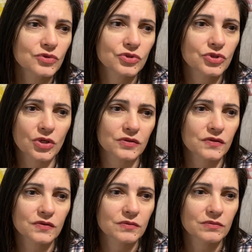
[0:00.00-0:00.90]

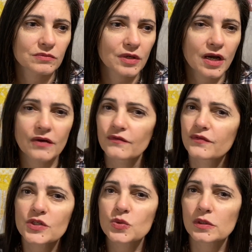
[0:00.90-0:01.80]
just
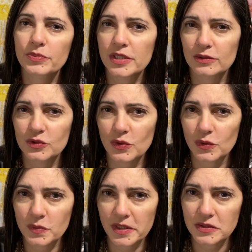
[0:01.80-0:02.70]
visual appeal to those
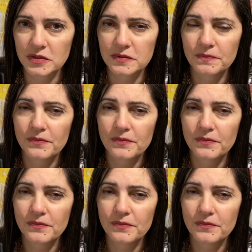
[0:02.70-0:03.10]
pages.